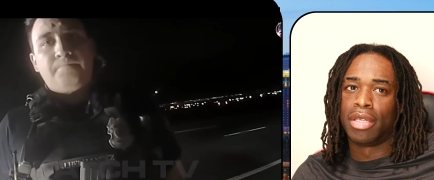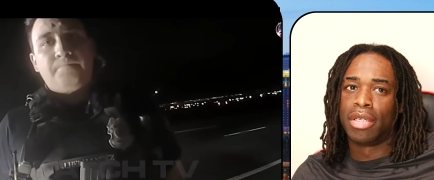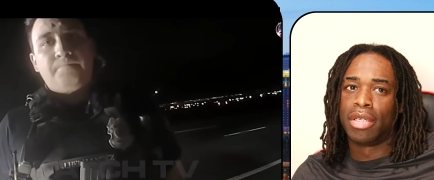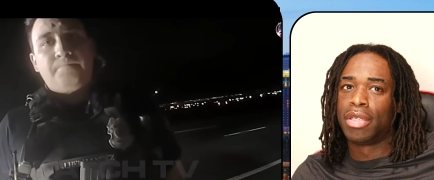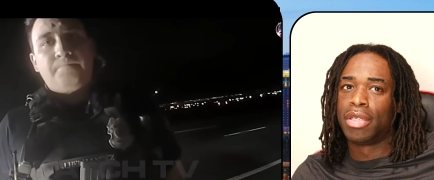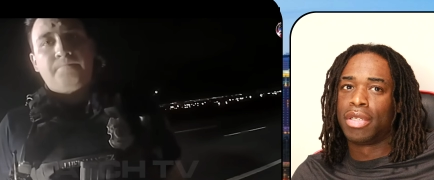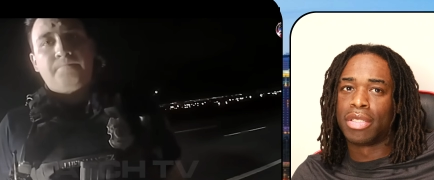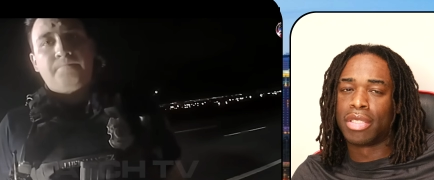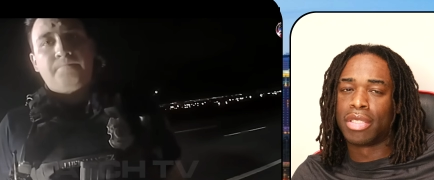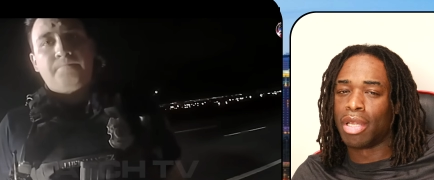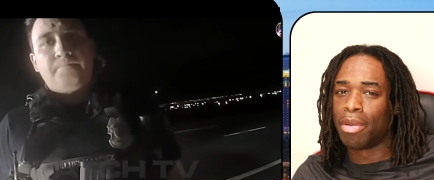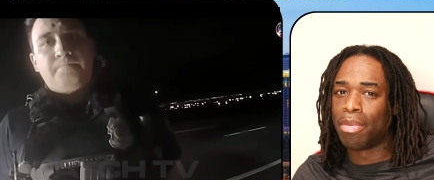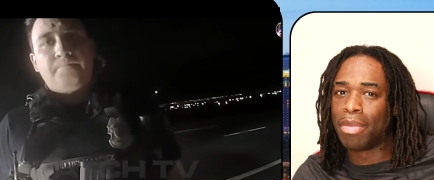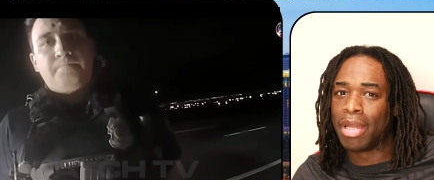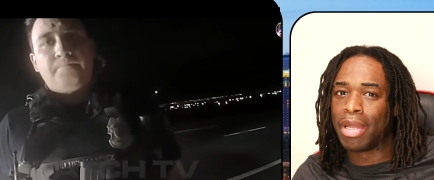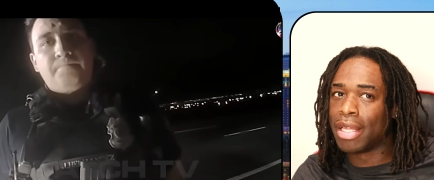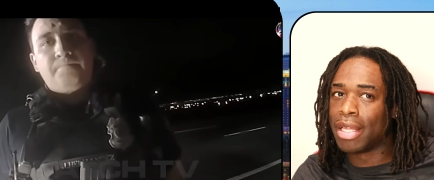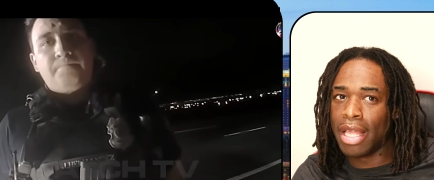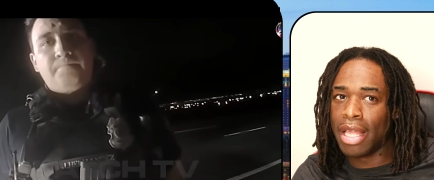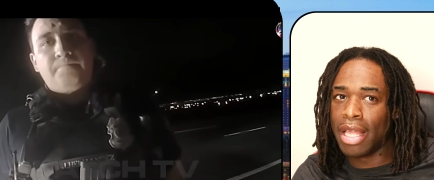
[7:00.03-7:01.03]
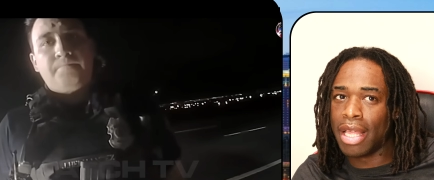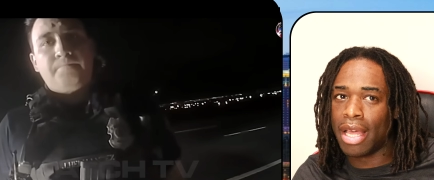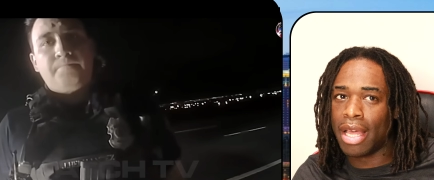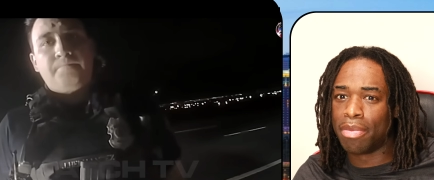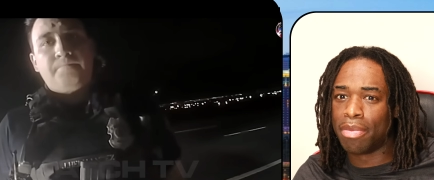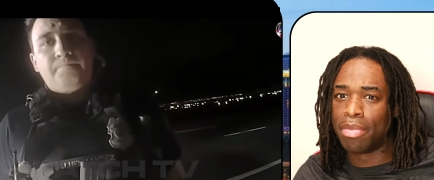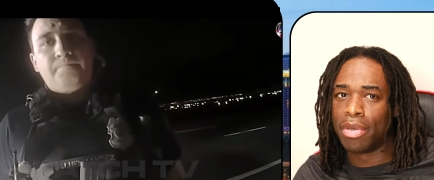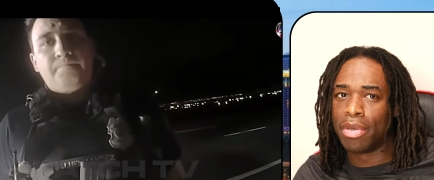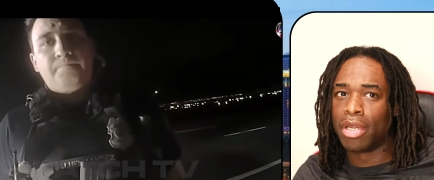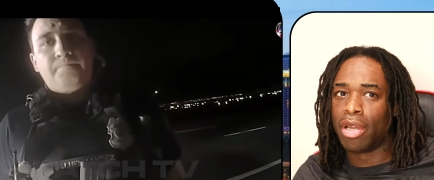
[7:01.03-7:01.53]
Speaker 1: something like that.
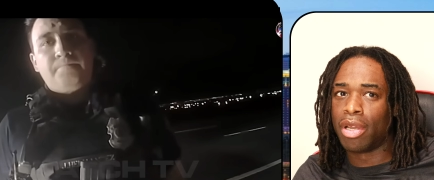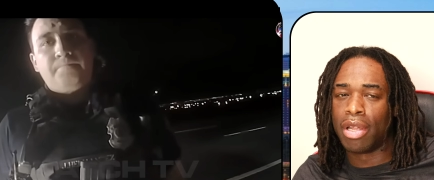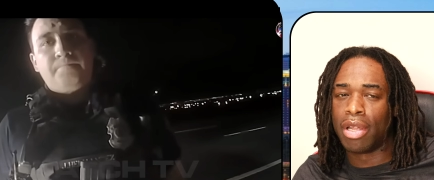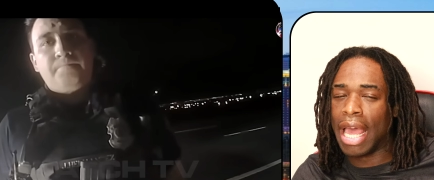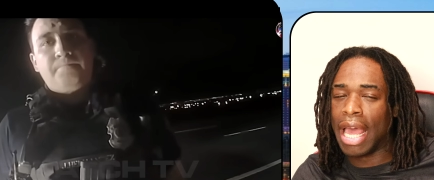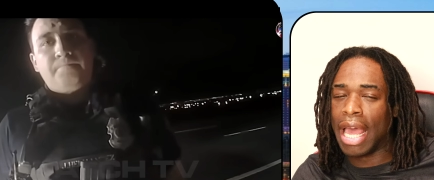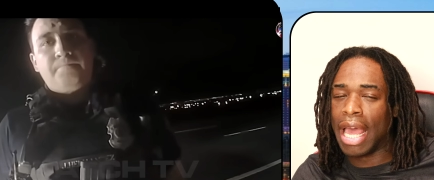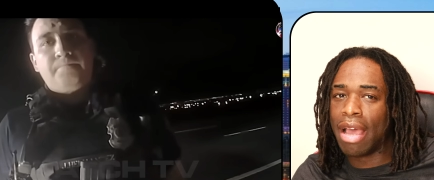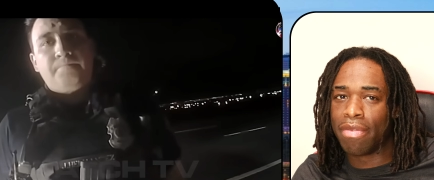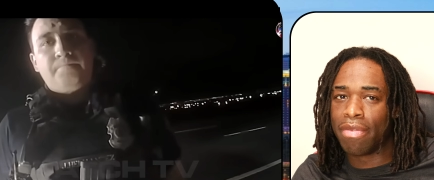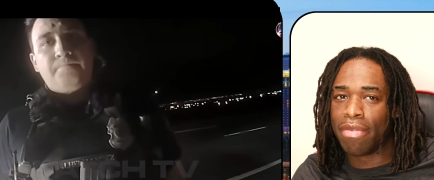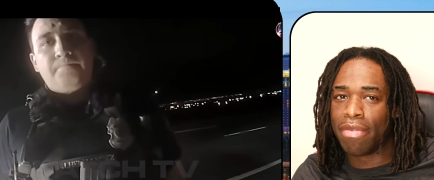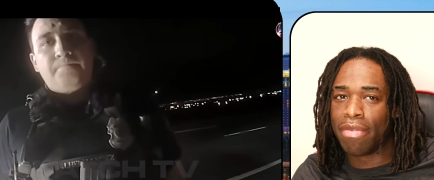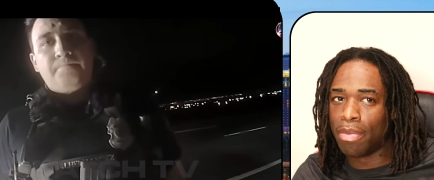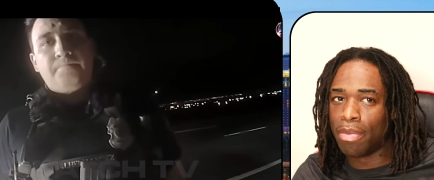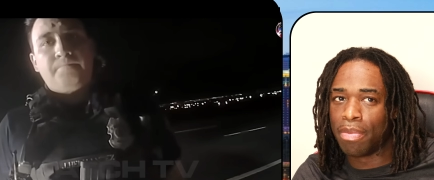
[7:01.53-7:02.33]
But on average, I'm